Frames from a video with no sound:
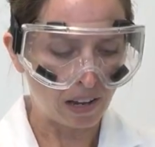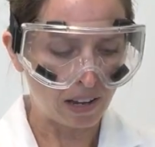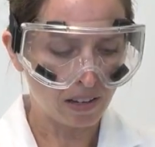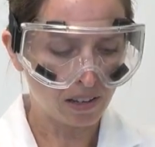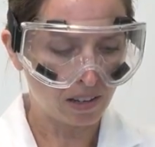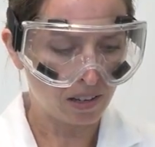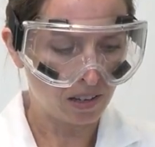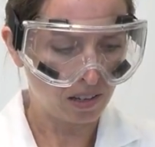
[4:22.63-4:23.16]

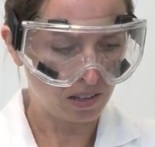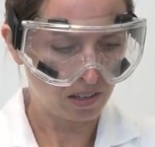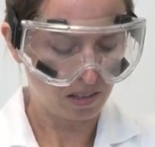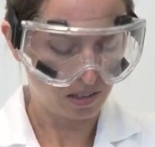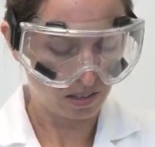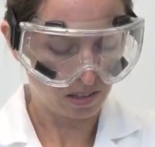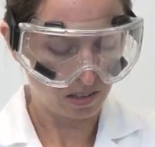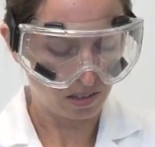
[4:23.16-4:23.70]
take
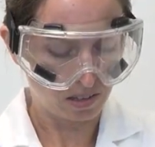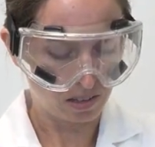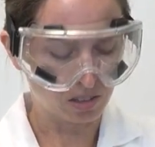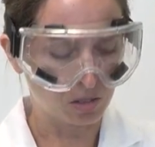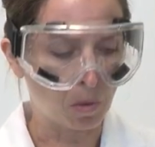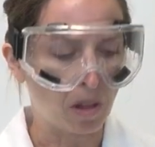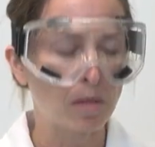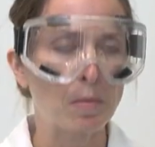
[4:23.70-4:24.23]

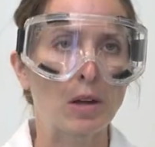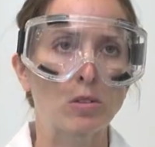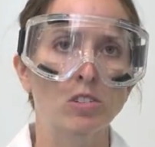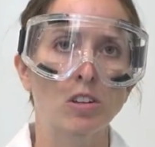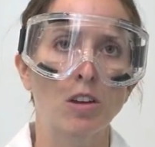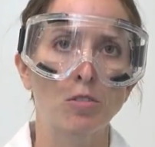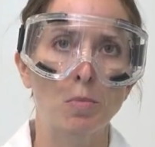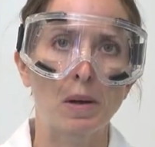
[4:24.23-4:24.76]
a small
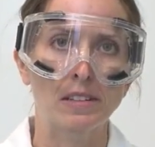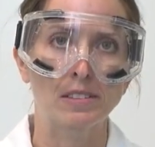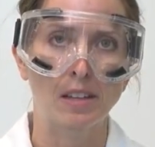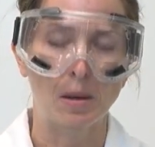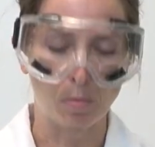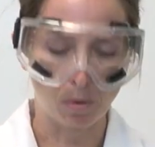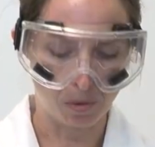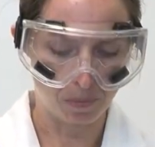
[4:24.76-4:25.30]
amount of my
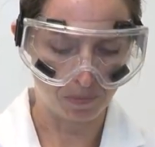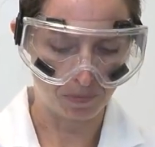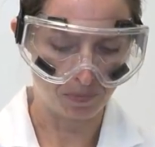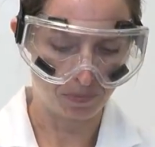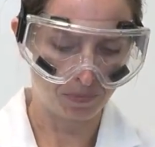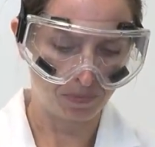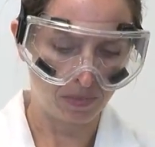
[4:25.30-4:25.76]
sample